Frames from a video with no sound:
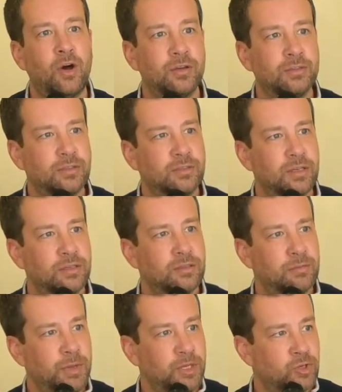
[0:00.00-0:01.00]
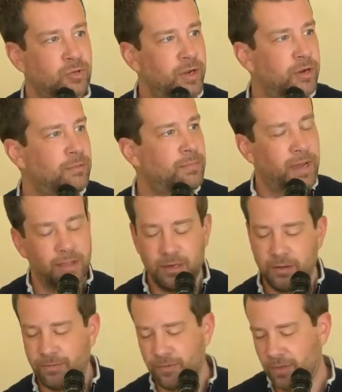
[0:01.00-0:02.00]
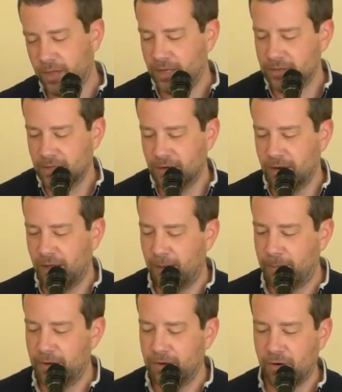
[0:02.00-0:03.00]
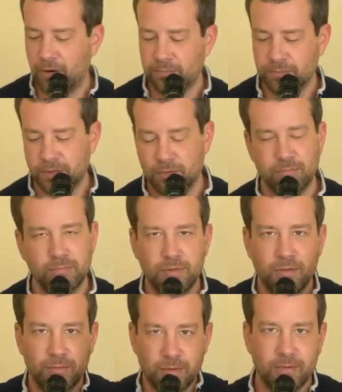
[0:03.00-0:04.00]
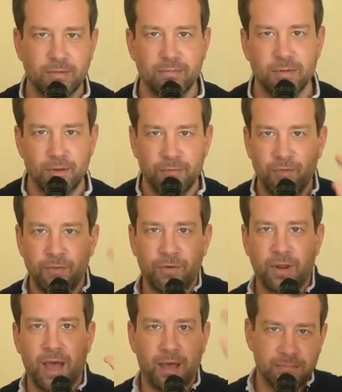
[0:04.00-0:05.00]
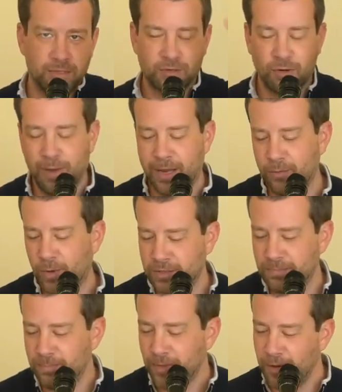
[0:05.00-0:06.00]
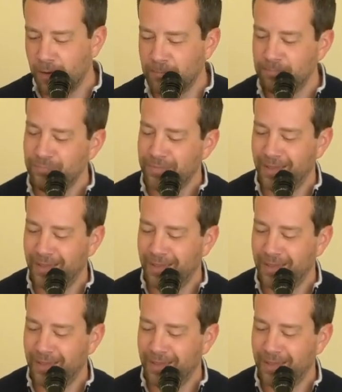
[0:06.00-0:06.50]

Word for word: causes us to be triggered by the different things that happen in our. So, if you forgot, just go back and watch it. Anyway,